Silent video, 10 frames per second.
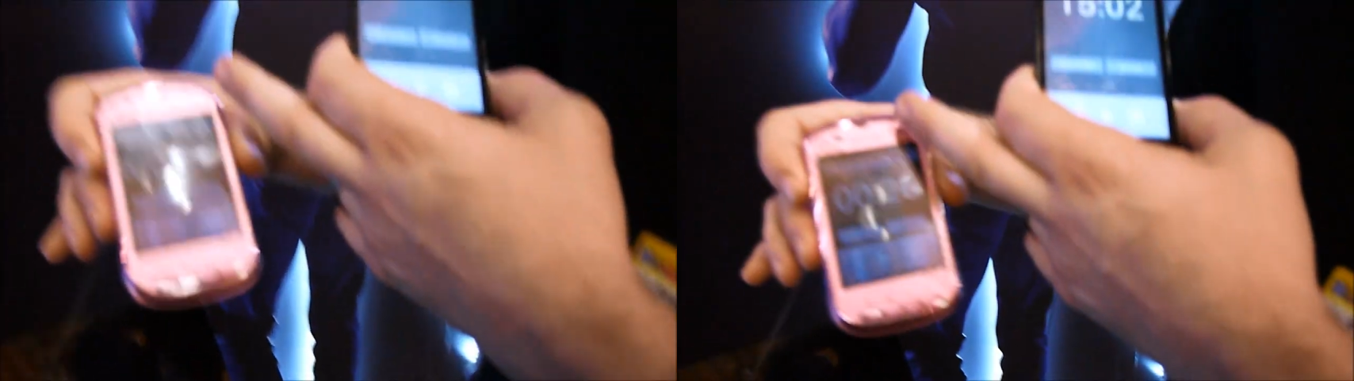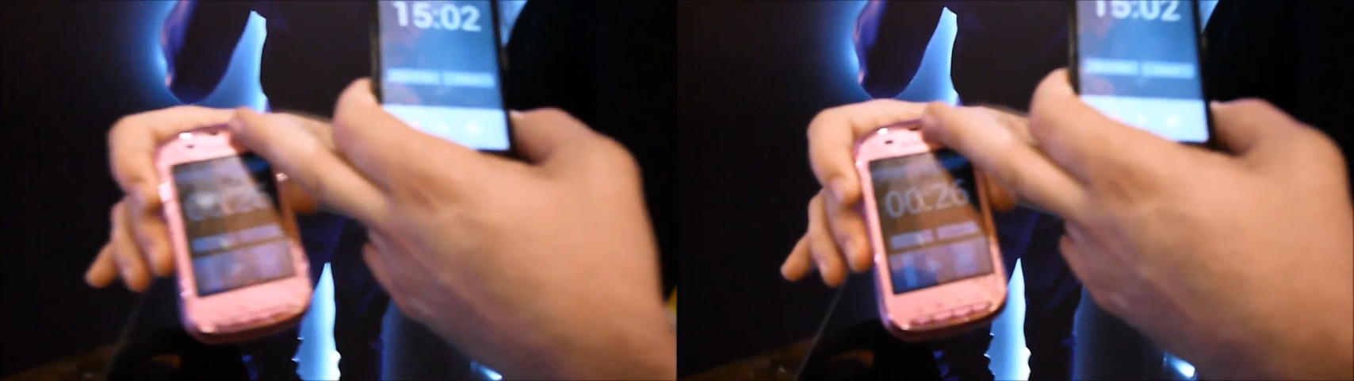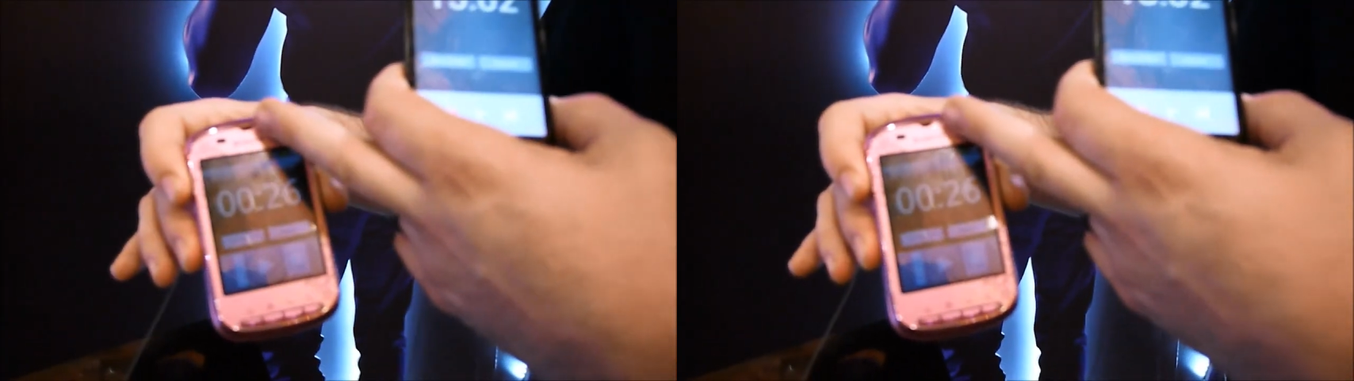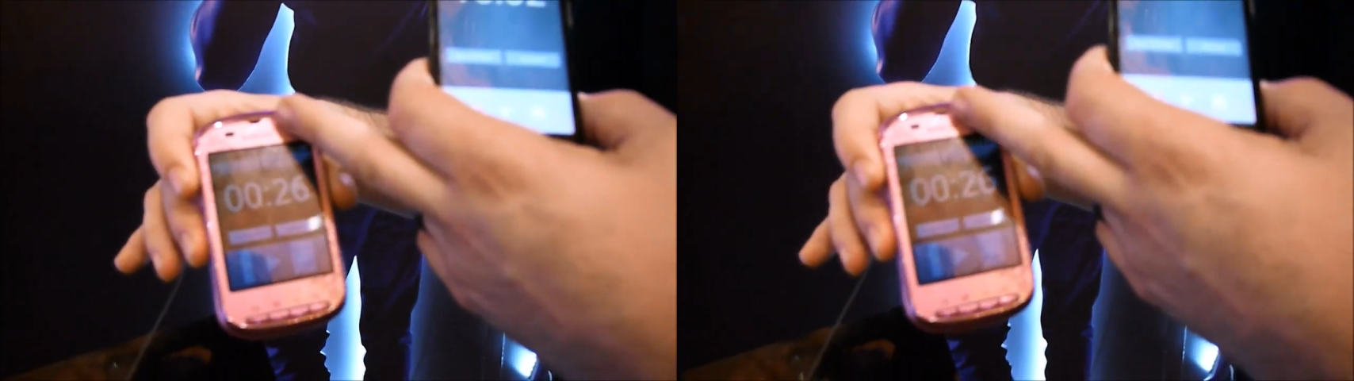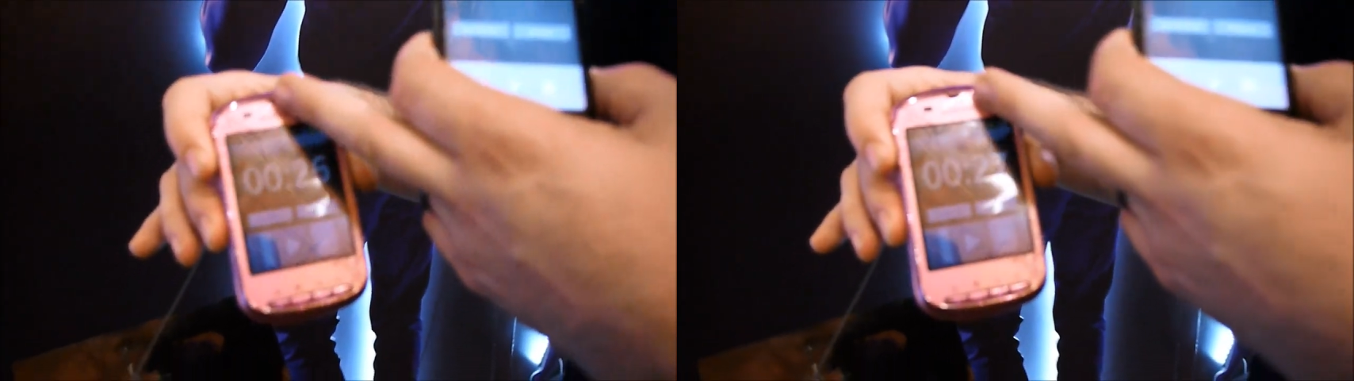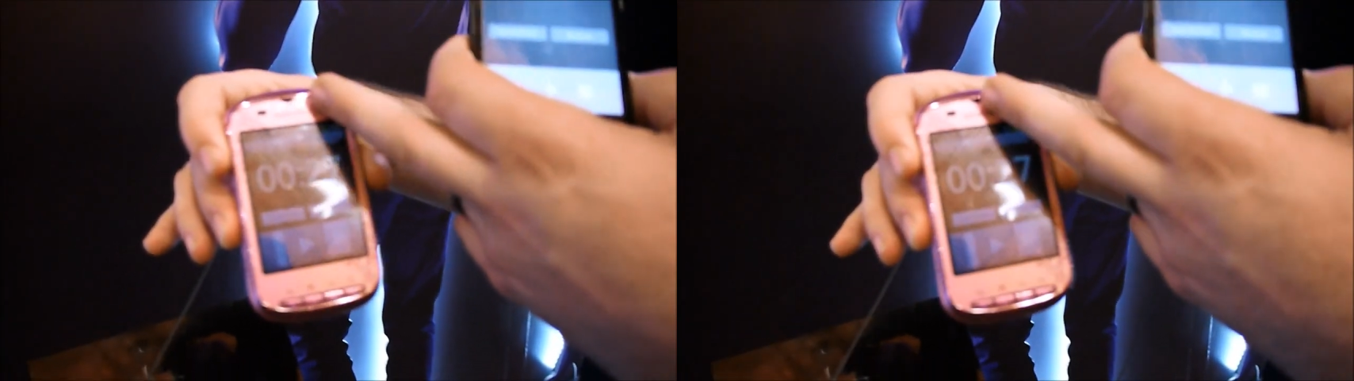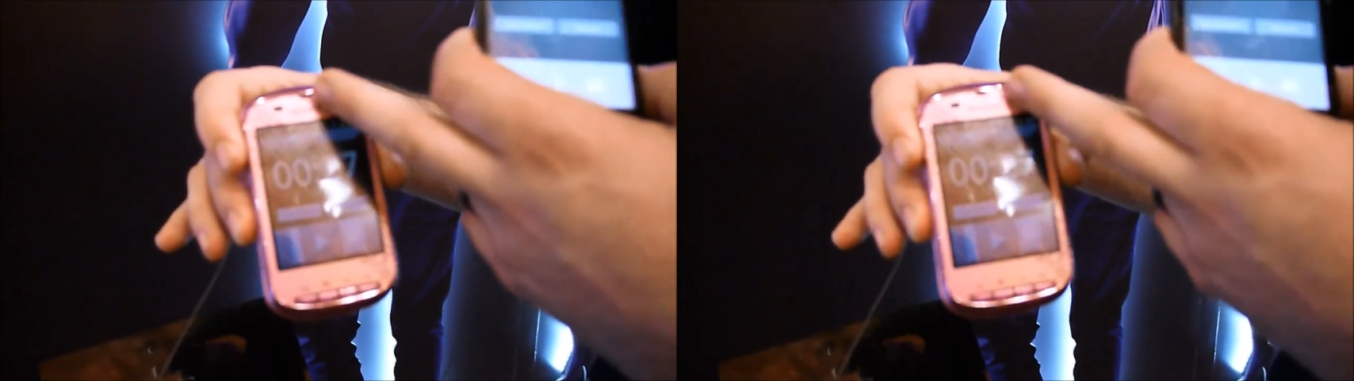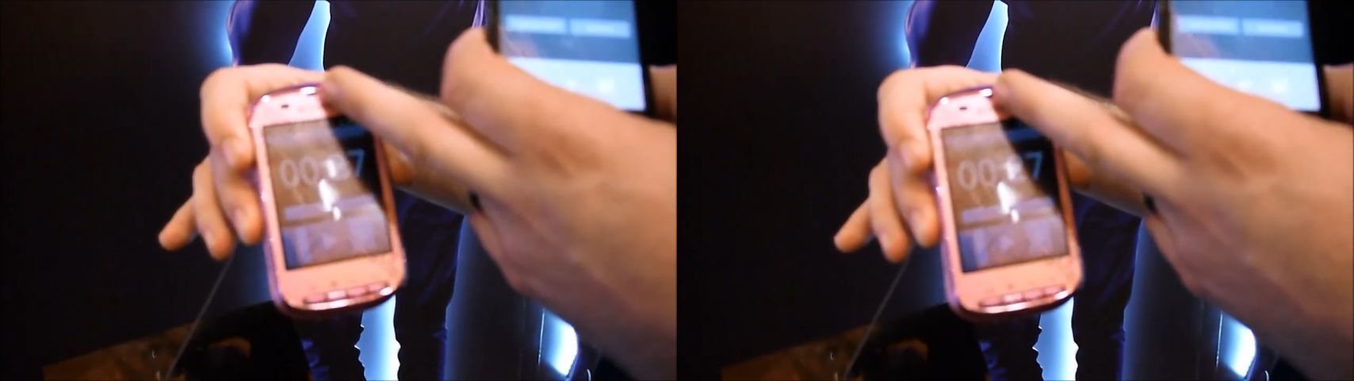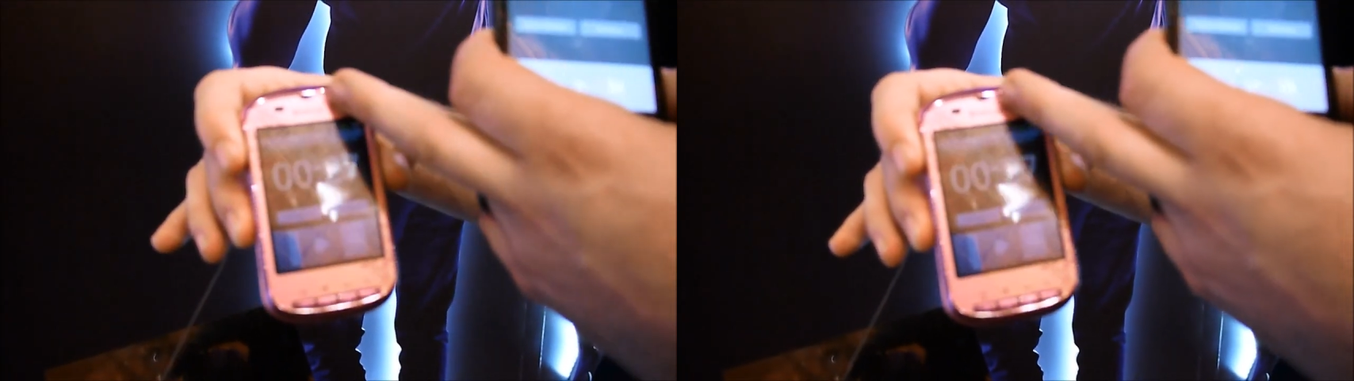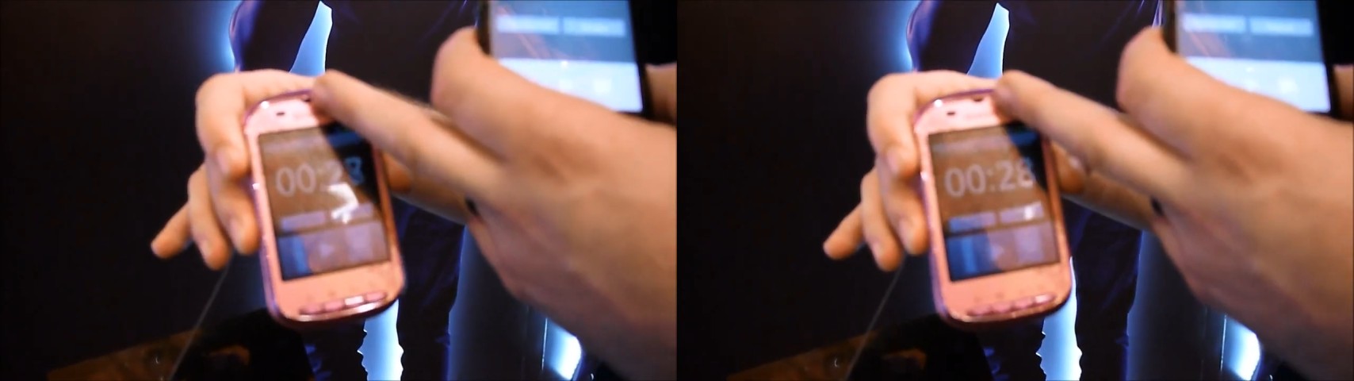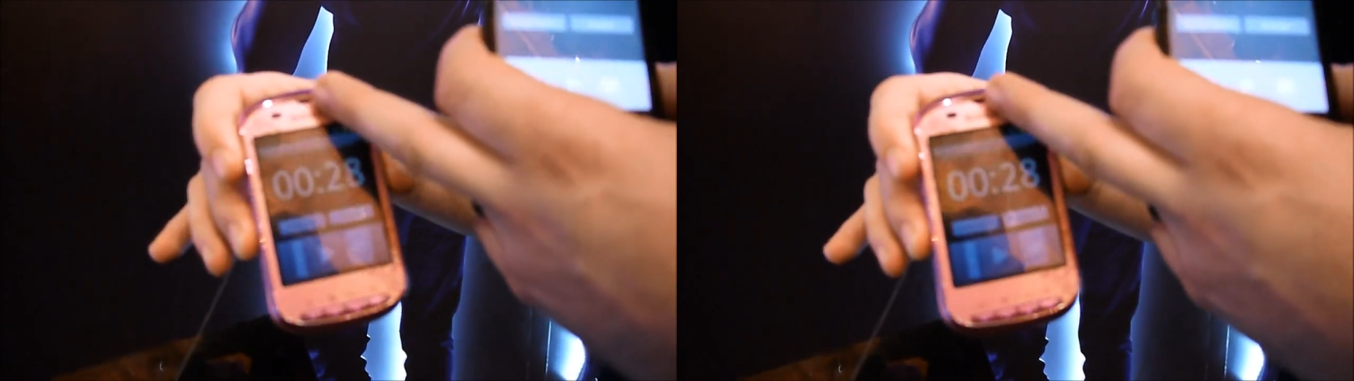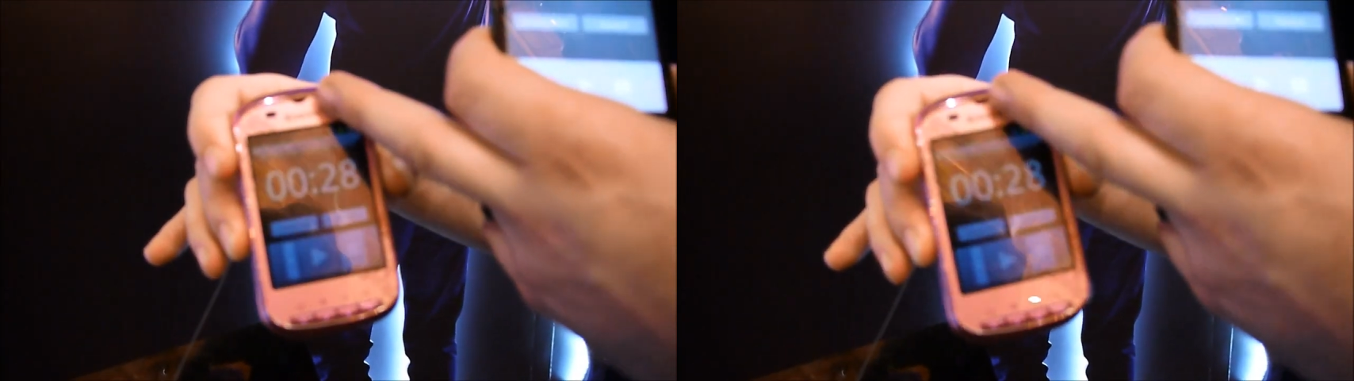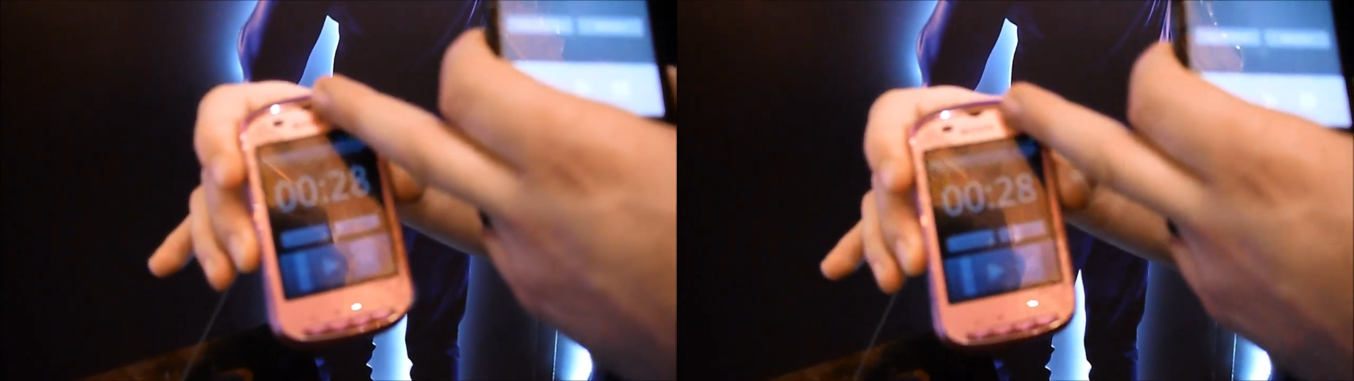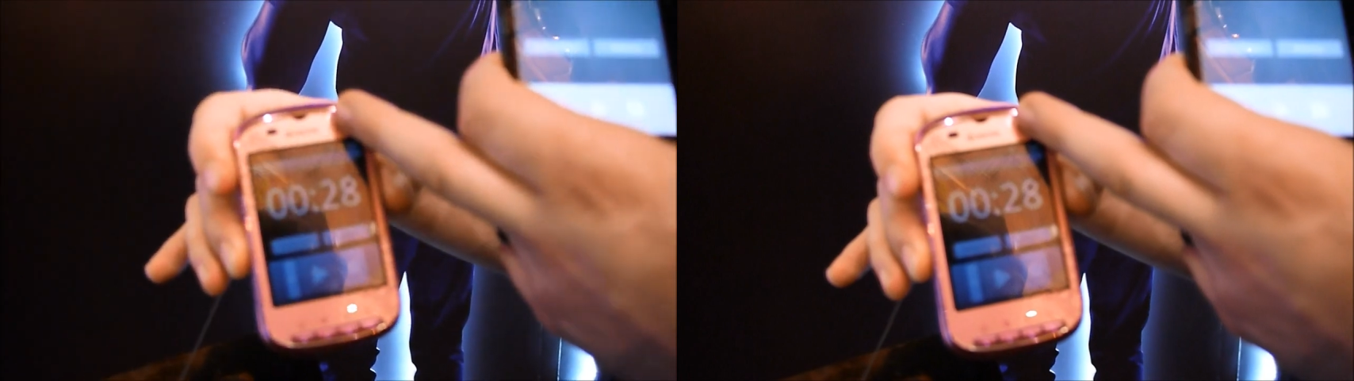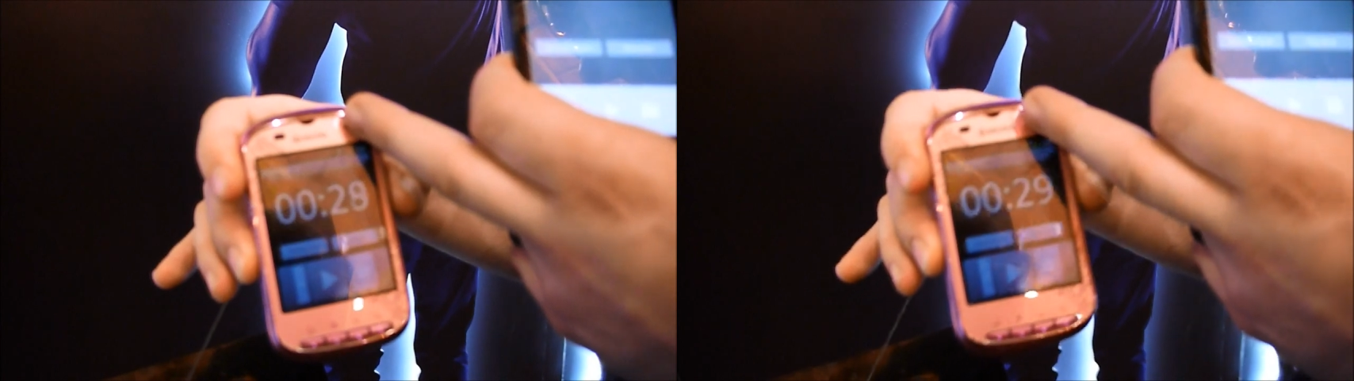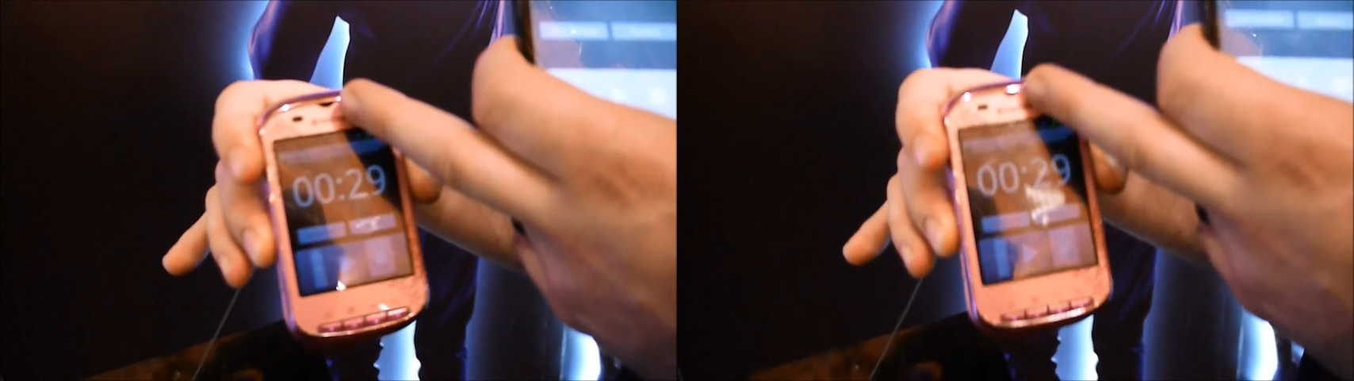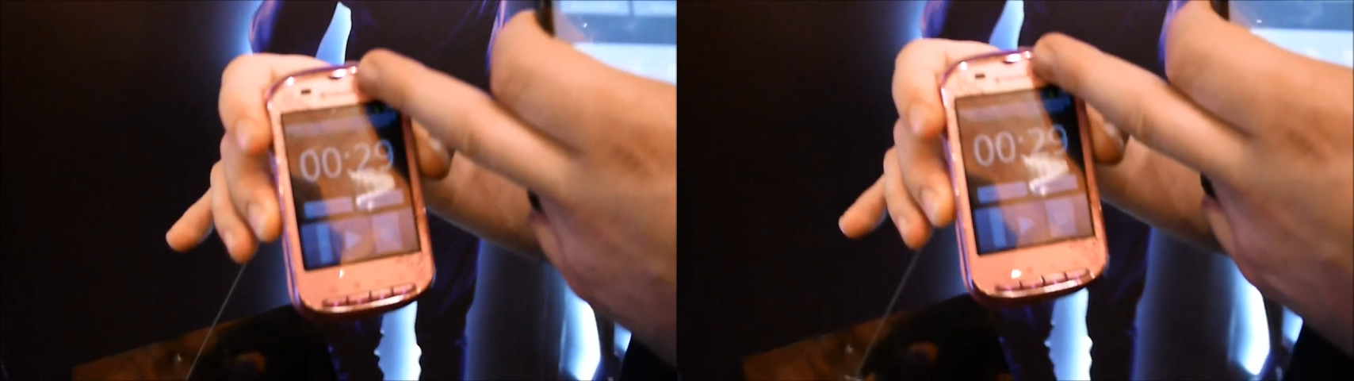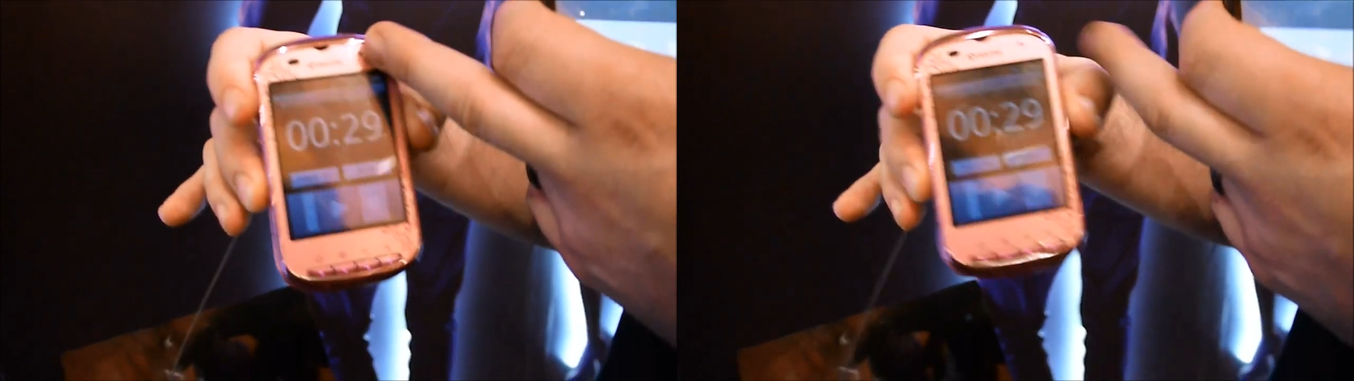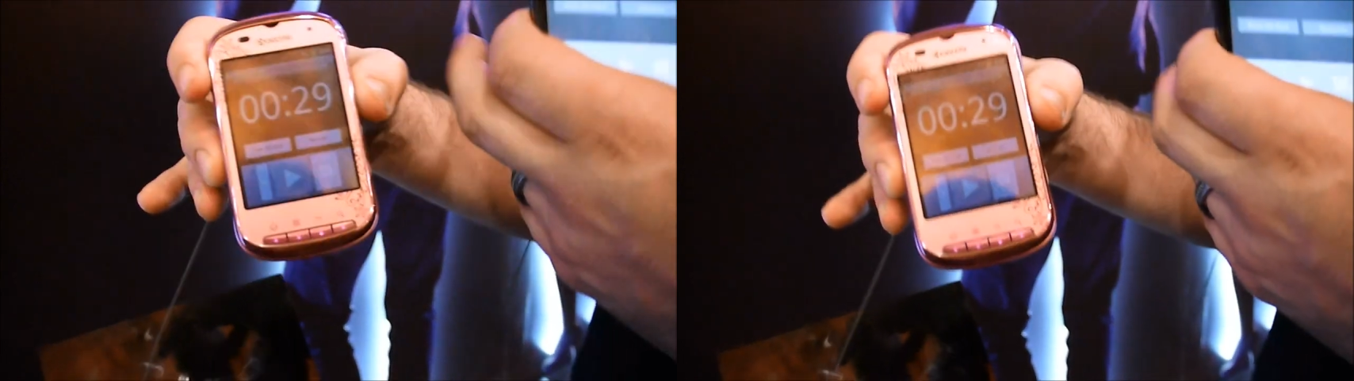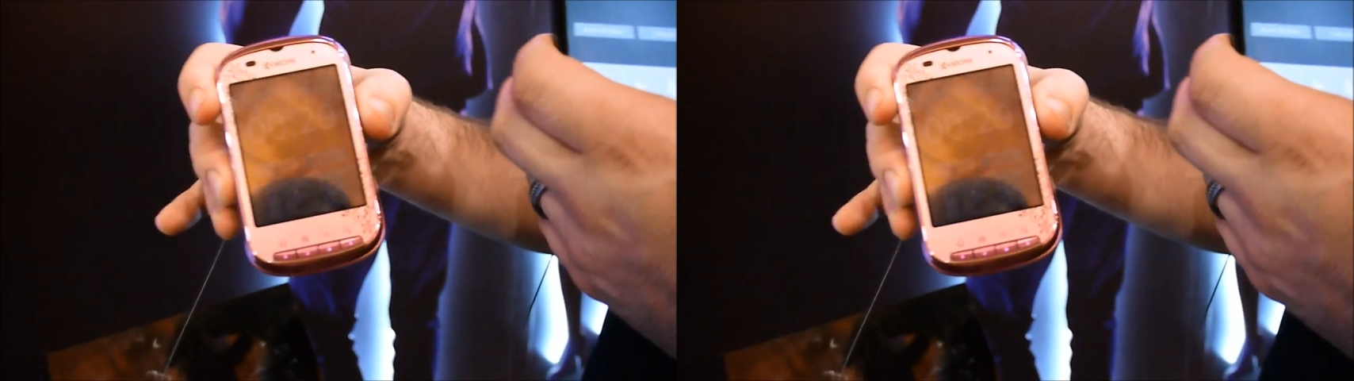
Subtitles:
[unreadable: no face in view]